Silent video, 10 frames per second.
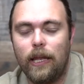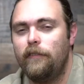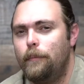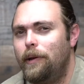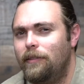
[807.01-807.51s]
And
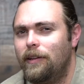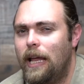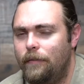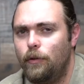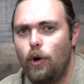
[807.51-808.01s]
everybody's going to
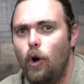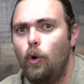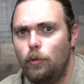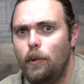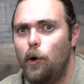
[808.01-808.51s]
have their
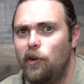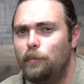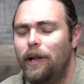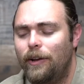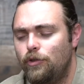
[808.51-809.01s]
own mode of
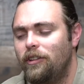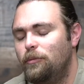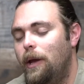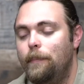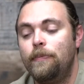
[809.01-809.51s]
play, trust
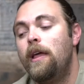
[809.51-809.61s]
me.